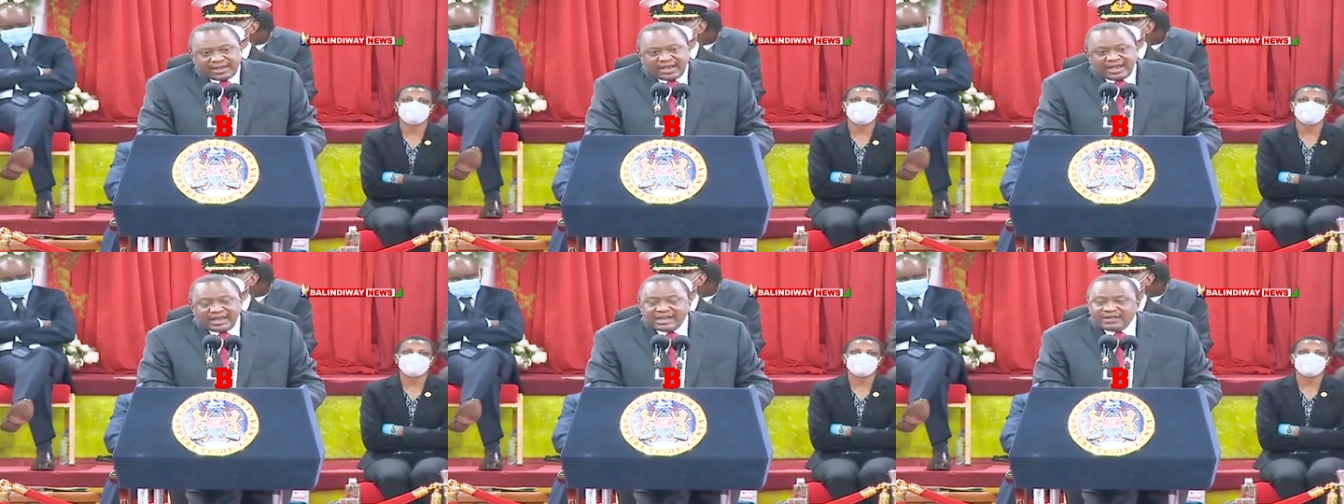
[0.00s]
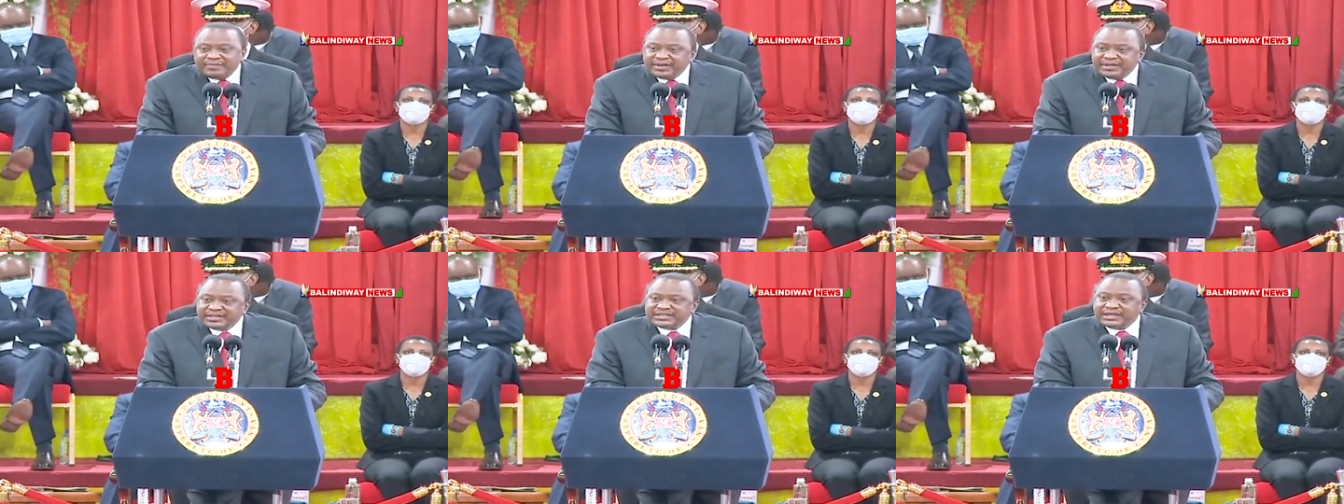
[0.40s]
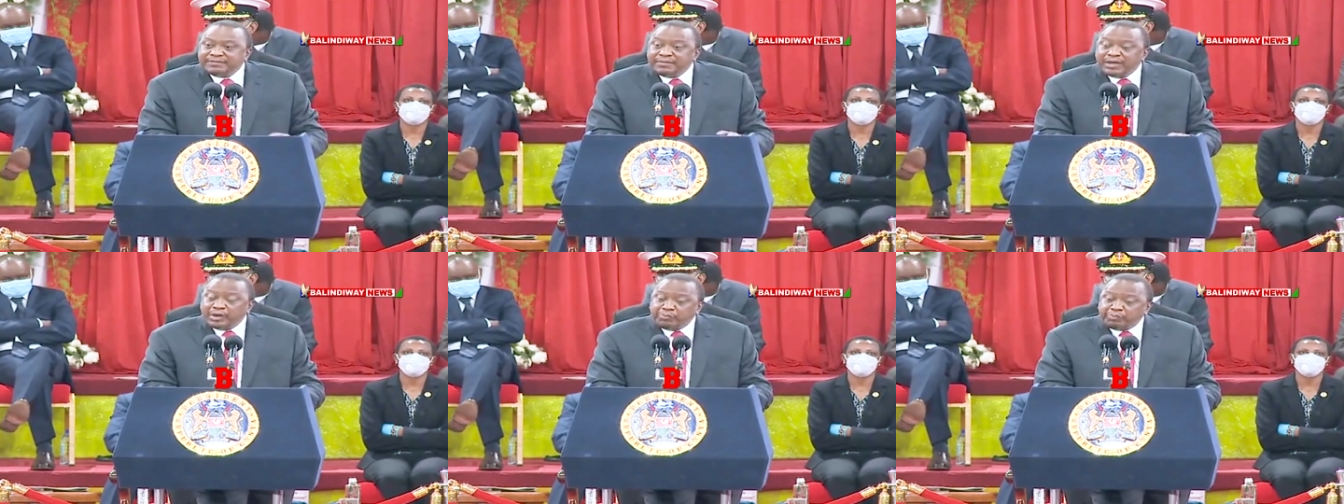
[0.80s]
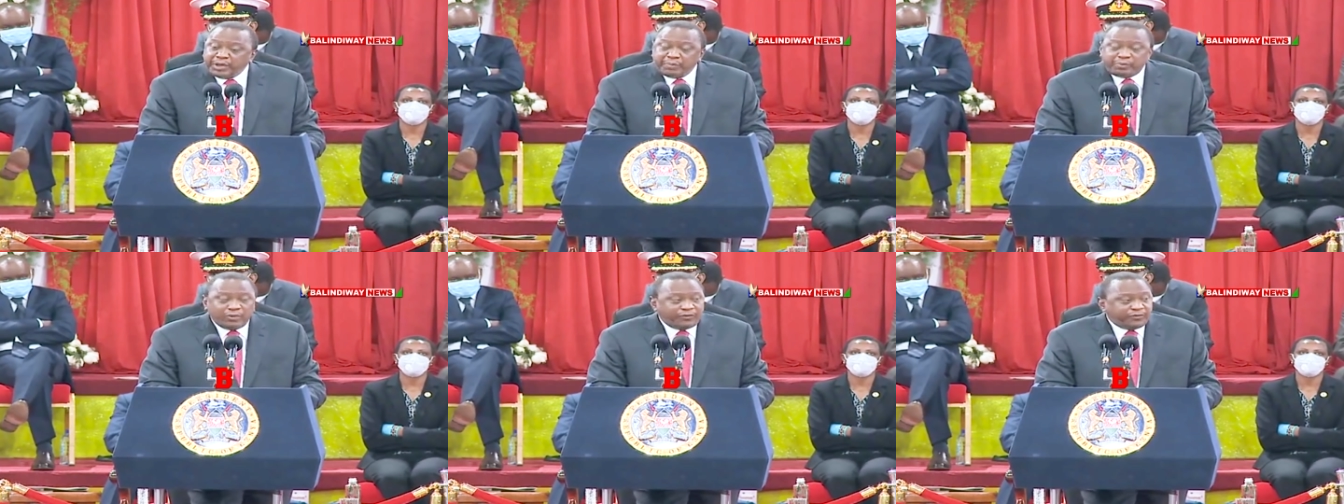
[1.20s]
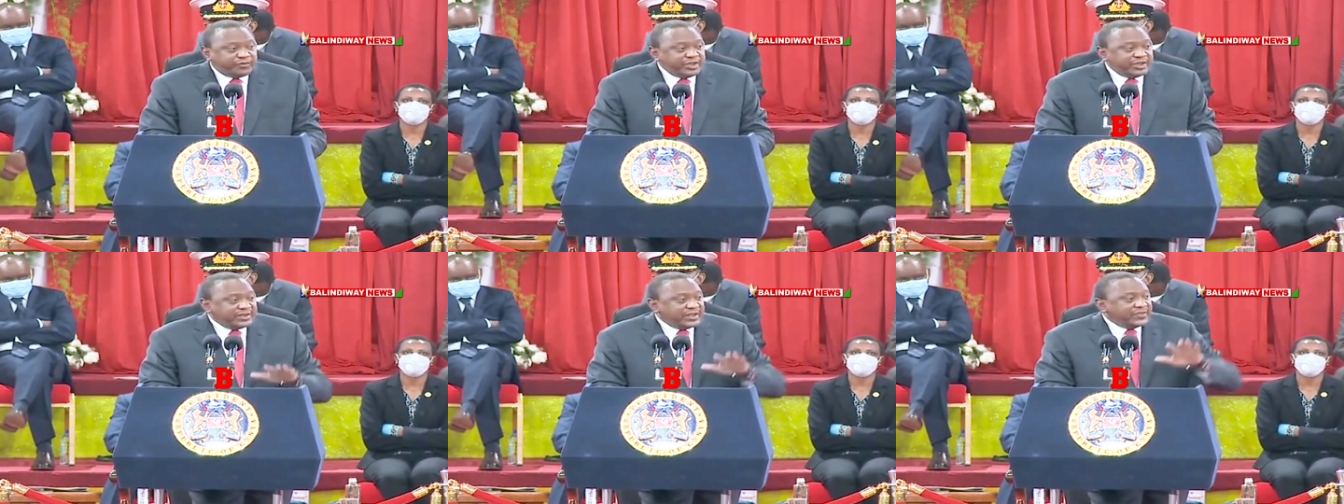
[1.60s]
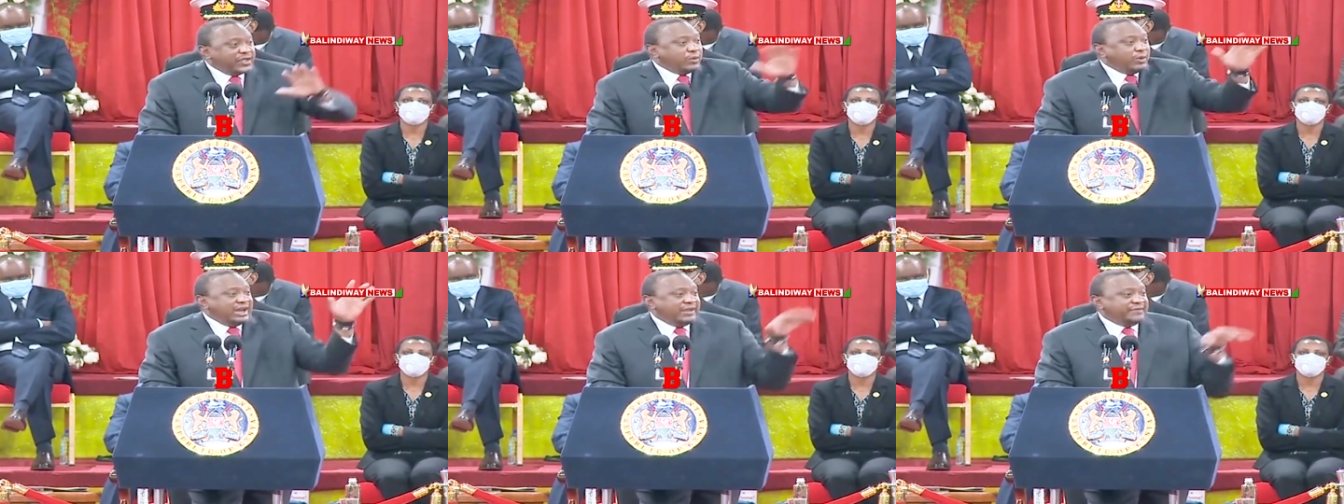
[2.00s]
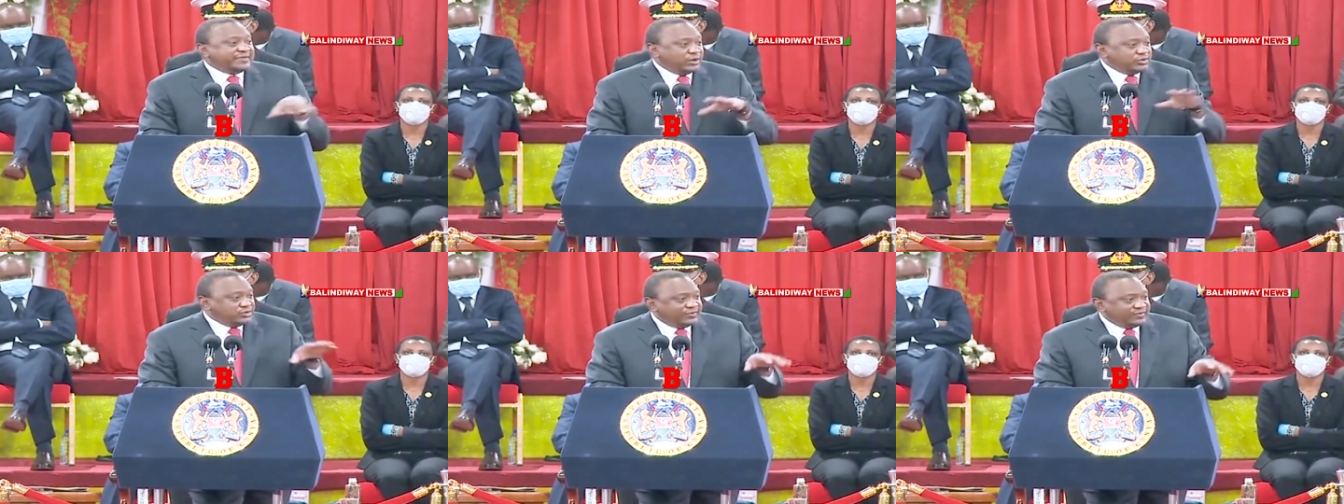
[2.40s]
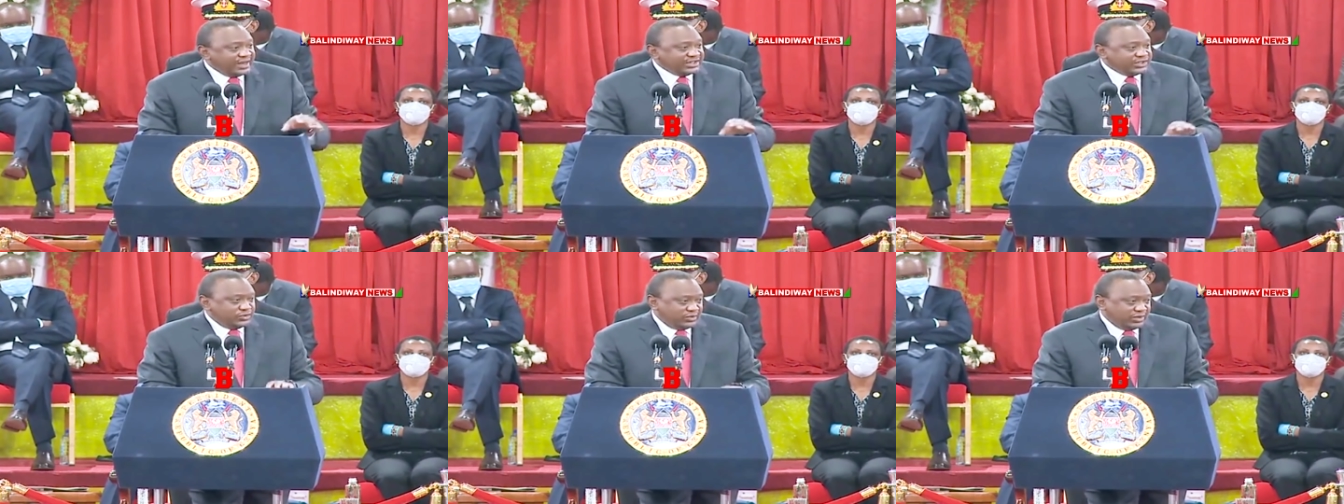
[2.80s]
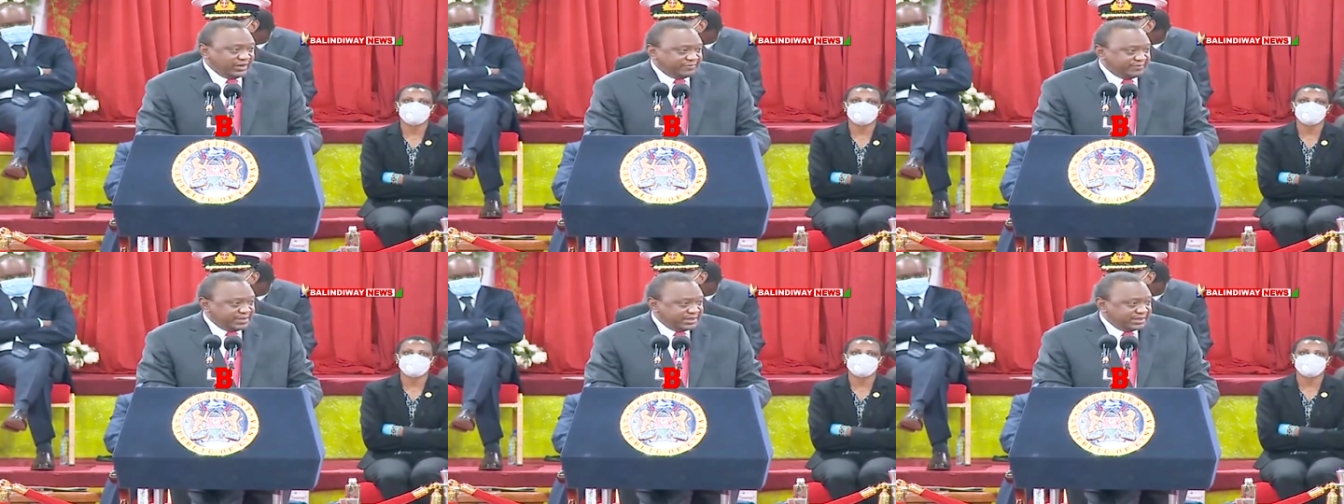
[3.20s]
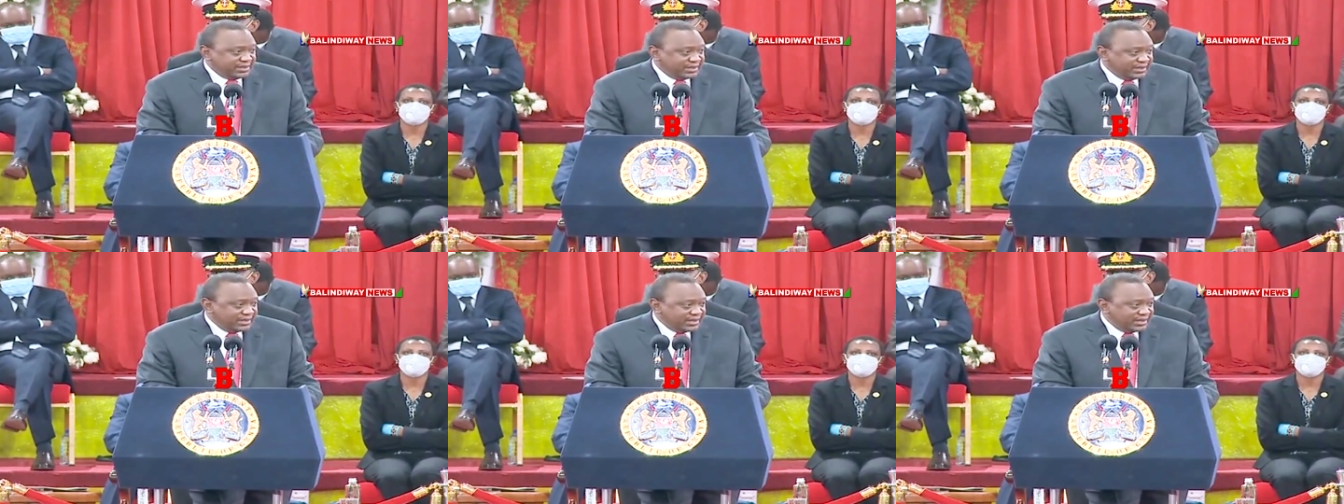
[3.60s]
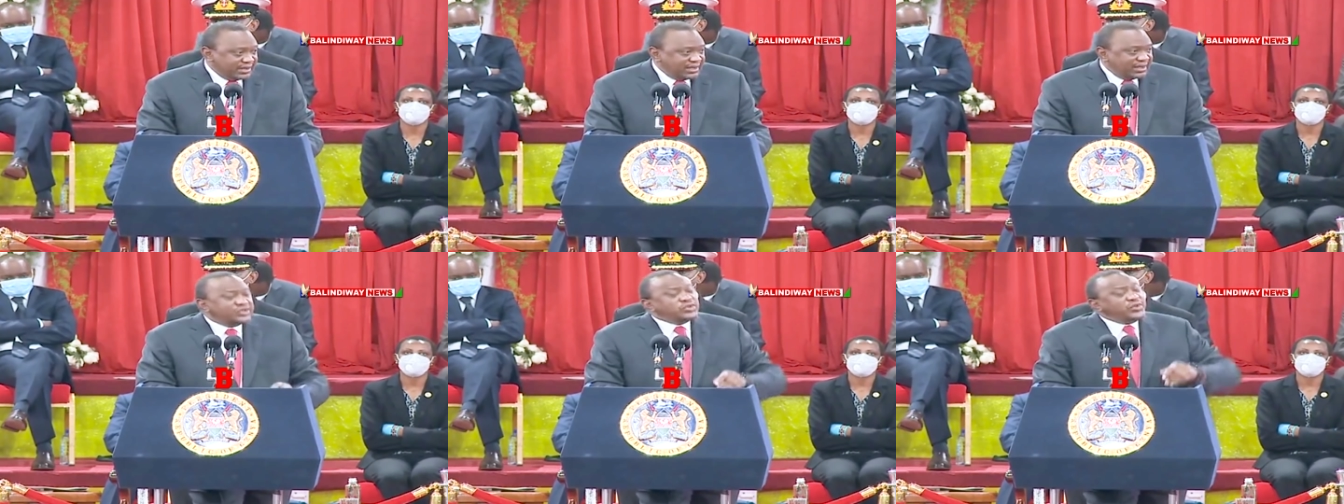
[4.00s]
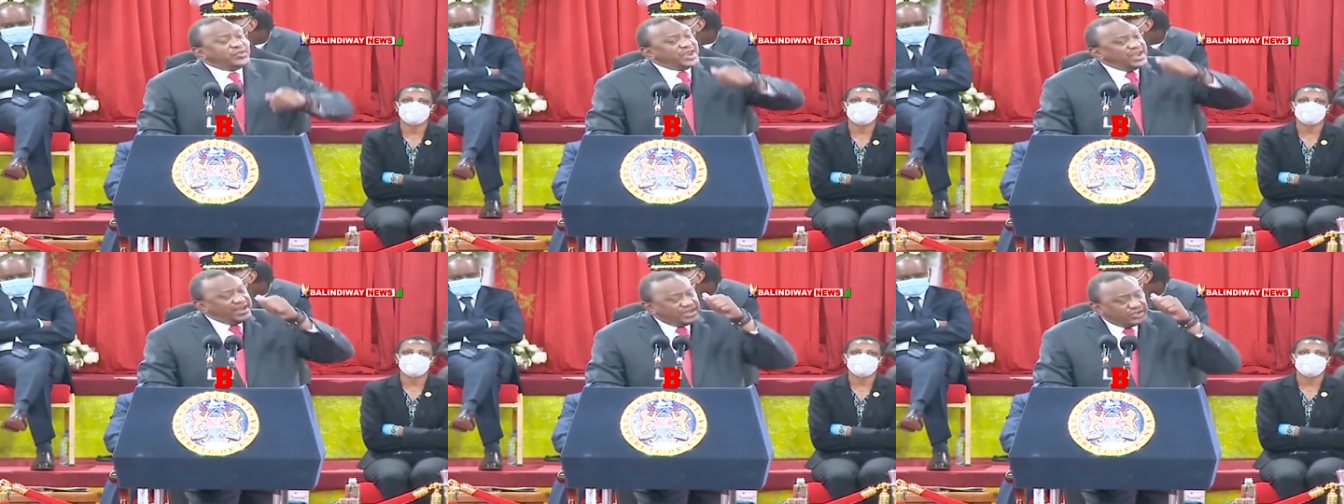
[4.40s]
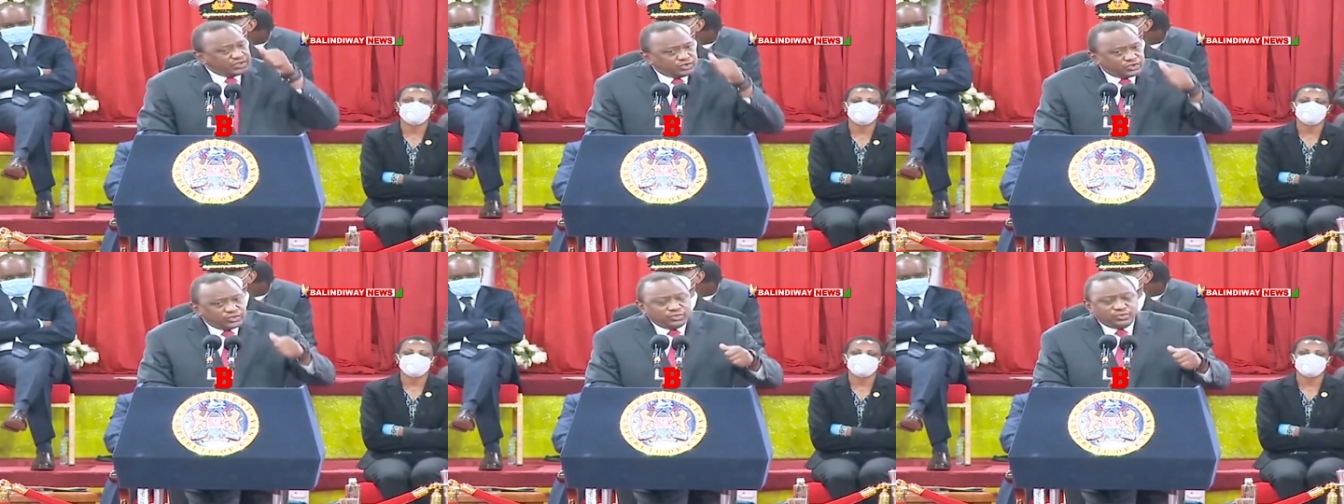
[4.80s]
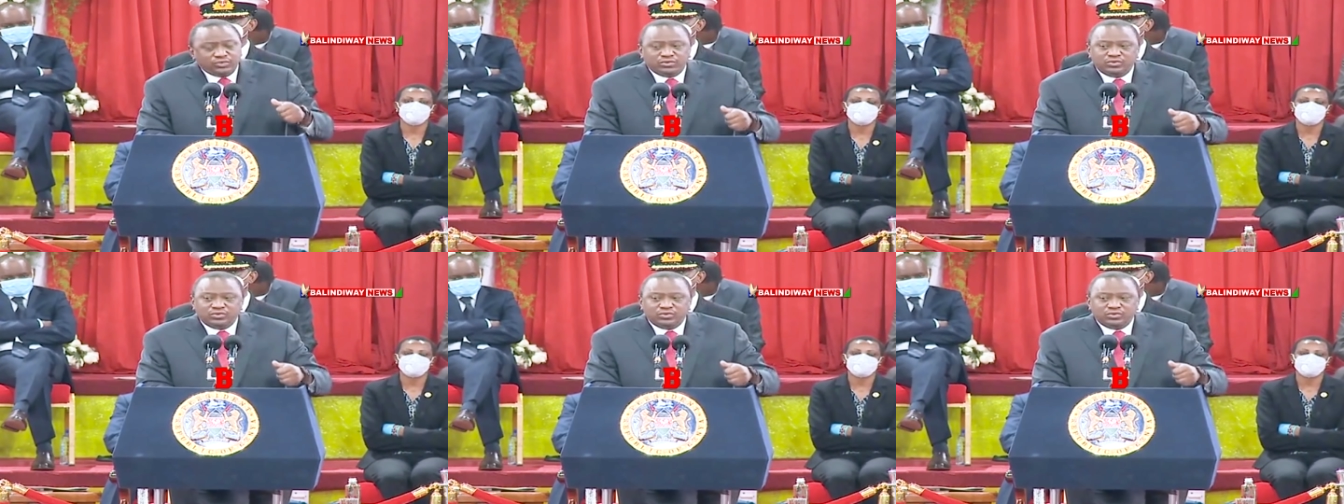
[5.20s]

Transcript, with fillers: Elements that made people feel that they were left out of national government. So the issue